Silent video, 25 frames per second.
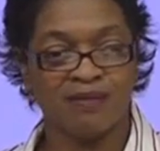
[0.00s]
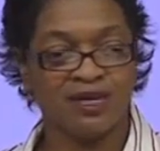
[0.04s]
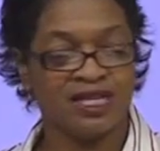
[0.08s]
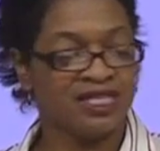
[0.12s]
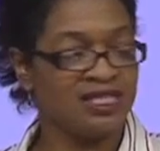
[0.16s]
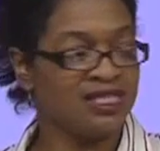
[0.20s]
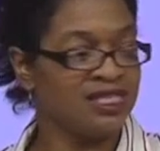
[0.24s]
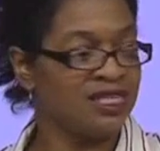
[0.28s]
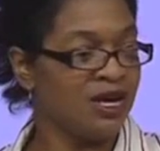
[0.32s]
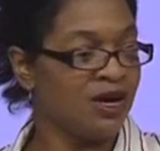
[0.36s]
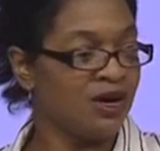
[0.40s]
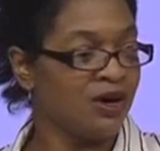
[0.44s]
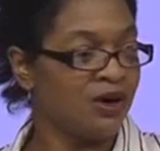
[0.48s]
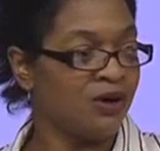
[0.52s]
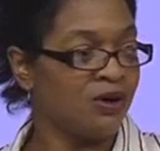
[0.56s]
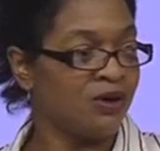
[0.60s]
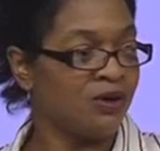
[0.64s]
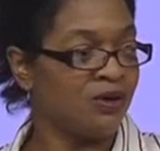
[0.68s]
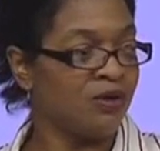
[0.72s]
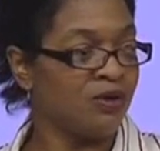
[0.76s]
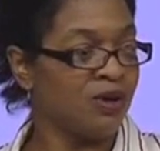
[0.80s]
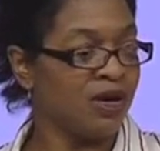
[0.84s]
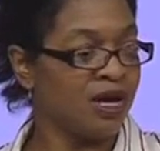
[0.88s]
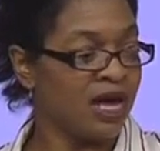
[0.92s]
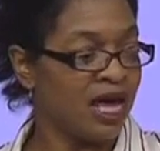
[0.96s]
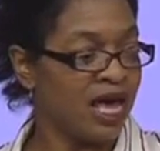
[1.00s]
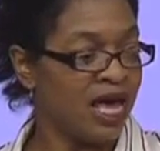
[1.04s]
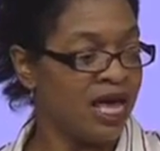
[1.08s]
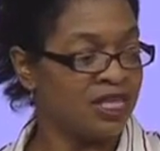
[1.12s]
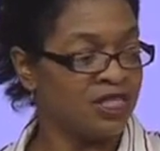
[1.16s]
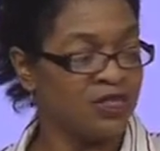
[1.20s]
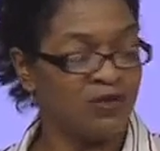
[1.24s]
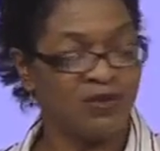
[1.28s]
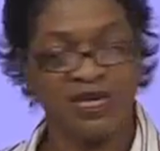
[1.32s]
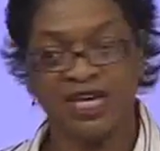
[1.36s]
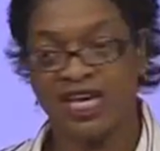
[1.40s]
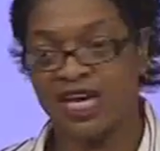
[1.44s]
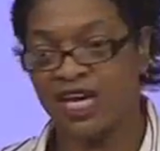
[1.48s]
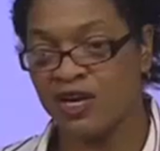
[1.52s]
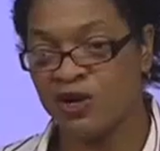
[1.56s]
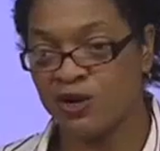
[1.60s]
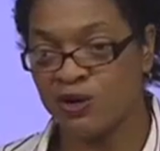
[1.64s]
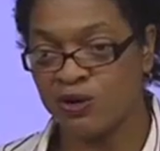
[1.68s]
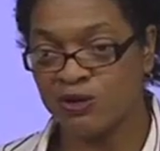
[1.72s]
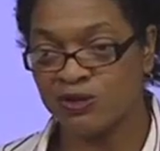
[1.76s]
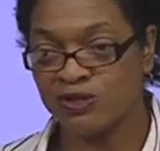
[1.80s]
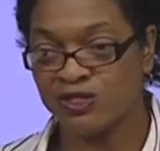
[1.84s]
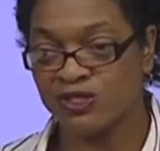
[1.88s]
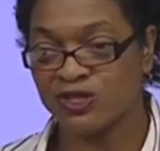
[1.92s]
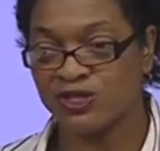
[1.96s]
So as we get
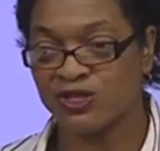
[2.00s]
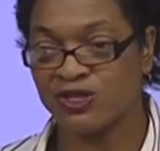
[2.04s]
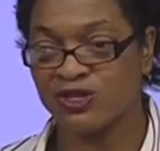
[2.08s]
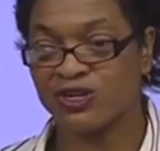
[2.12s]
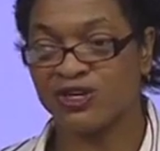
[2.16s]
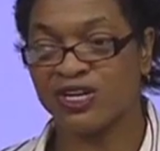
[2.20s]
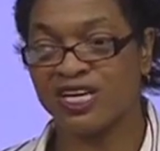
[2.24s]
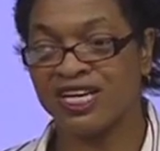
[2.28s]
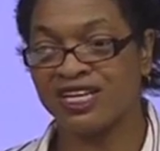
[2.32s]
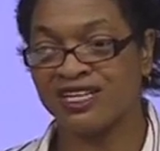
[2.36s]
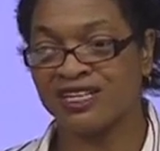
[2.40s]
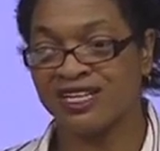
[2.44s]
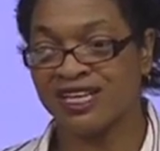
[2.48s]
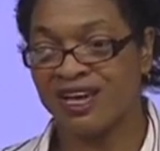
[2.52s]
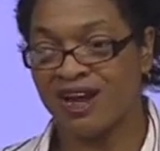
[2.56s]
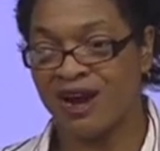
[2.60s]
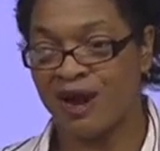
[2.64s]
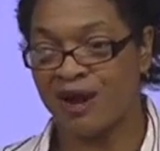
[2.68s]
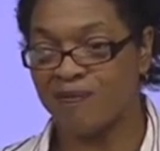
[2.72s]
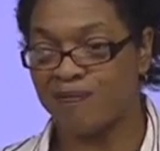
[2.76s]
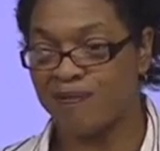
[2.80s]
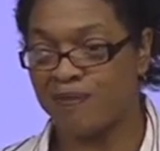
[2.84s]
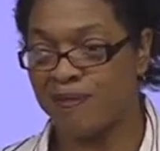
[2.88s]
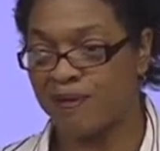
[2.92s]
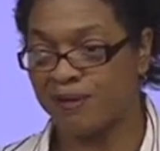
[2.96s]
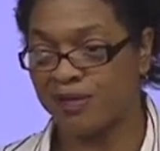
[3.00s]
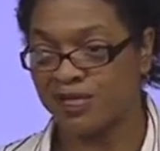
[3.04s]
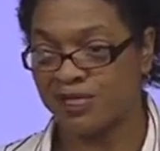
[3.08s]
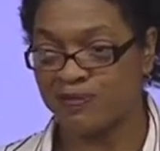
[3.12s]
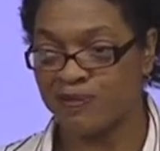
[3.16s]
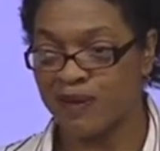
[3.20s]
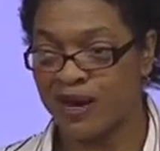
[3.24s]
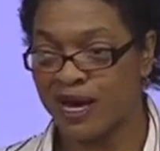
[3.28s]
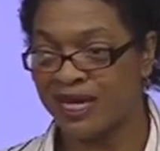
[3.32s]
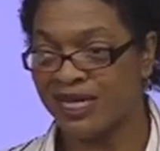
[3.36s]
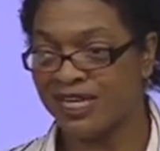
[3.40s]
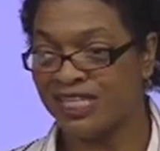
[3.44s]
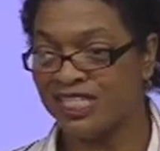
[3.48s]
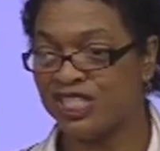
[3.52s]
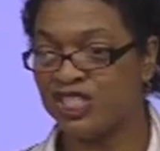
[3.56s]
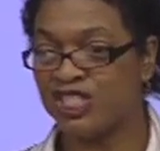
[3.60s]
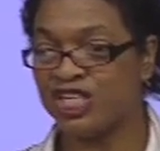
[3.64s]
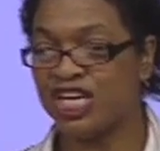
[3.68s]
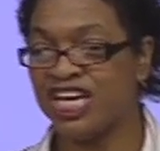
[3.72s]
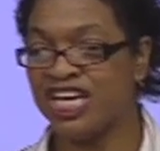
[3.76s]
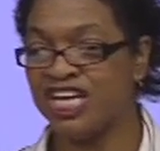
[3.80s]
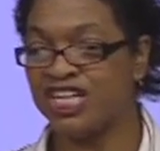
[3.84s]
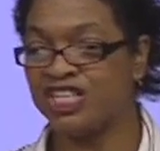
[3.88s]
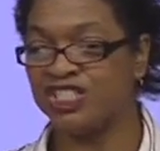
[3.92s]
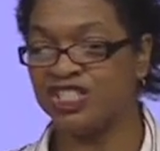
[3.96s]
older, our spine is
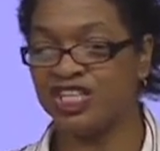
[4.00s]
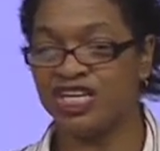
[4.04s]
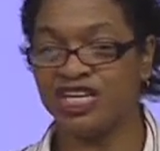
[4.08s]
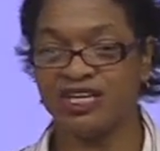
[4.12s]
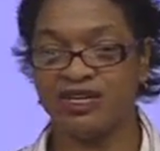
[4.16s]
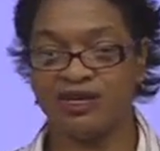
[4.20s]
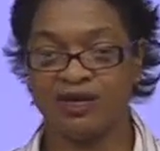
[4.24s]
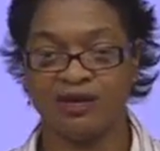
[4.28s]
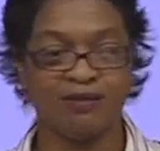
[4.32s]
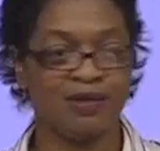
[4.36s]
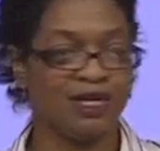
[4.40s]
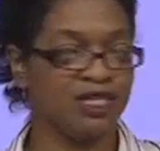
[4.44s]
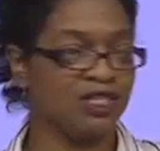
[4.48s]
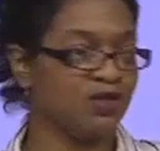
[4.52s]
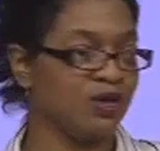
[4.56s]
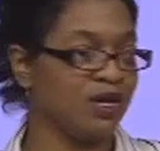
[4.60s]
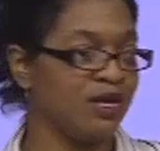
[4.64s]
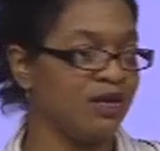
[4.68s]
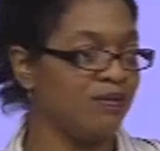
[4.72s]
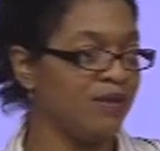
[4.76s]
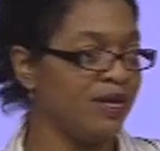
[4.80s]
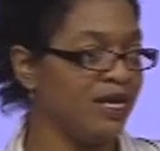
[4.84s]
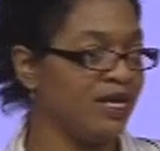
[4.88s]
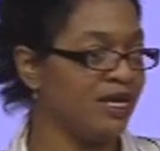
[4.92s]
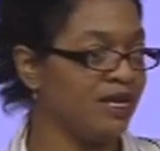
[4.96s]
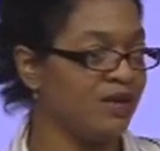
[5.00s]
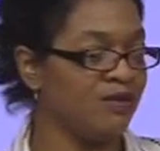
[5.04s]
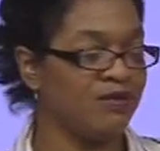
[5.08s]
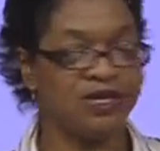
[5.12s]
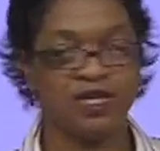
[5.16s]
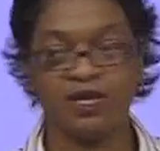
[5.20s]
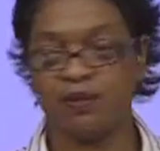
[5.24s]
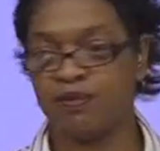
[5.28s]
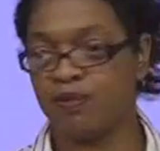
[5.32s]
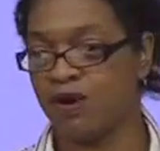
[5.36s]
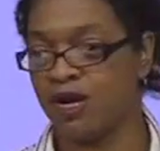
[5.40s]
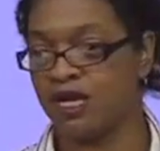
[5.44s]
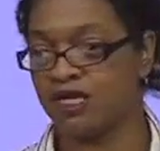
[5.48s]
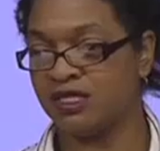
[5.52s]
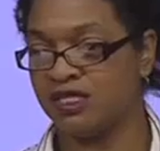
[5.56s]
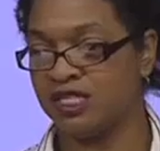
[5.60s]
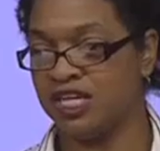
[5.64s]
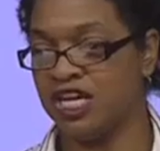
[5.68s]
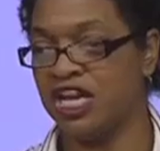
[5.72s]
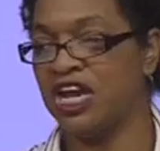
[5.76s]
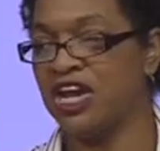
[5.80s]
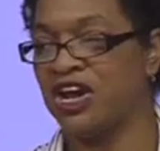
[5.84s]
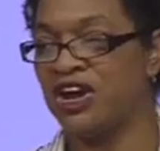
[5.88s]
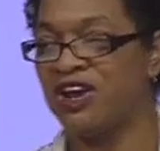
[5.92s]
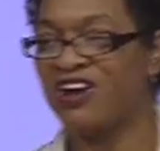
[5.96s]
changing. You know, I'm not trying to make anyone depressed
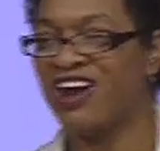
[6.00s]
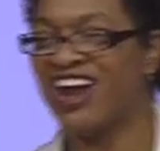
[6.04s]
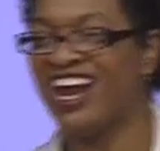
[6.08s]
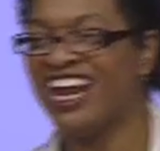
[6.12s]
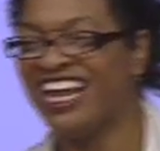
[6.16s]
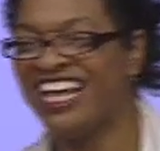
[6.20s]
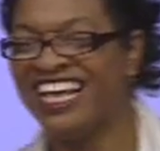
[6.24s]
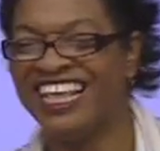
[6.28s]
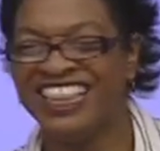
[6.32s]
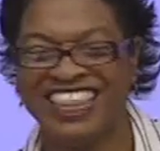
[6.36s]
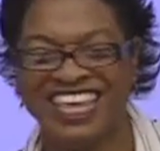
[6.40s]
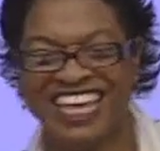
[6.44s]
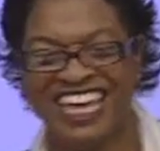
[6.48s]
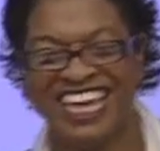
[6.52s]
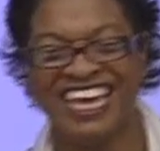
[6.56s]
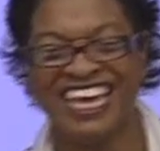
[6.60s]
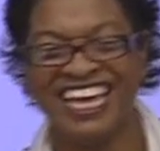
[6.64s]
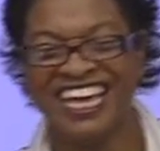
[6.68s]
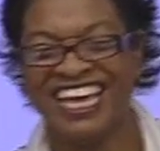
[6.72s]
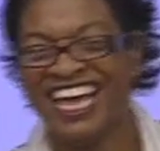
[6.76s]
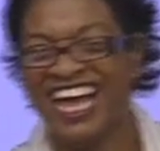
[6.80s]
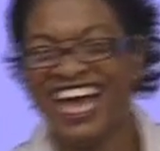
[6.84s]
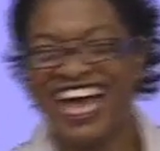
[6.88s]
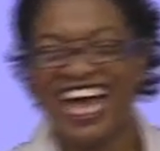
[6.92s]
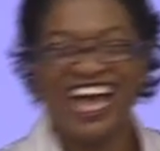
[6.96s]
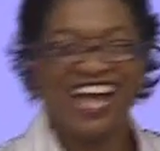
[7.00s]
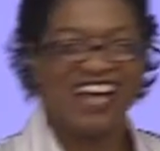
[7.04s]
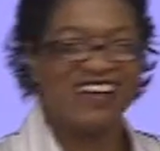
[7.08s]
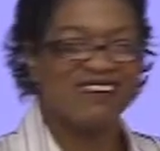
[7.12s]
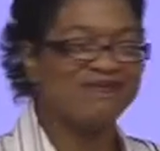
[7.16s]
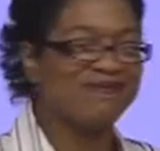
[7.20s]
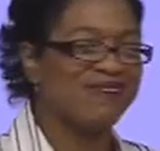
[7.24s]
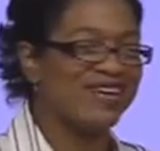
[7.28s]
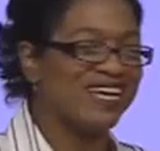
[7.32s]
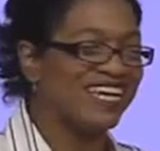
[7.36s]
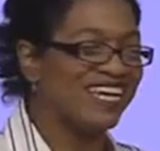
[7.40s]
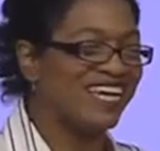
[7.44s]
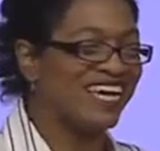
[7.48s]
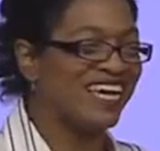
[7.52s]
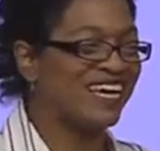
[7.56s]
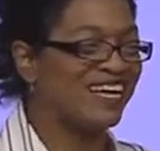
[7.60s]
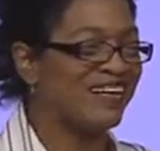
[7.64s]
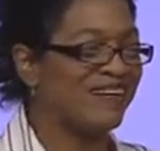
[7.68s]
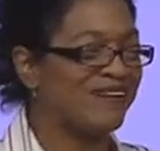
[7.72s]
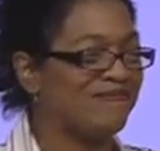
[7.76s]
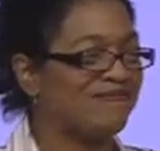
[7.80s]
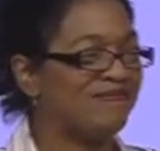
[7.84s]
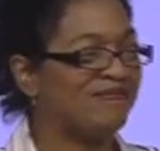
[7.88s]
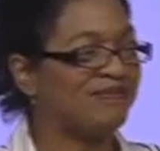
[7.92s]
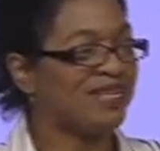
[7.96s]
here or anything, but
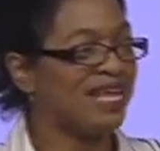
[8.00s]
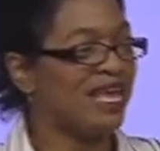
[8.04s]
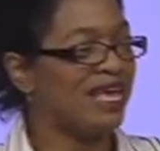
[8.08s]
that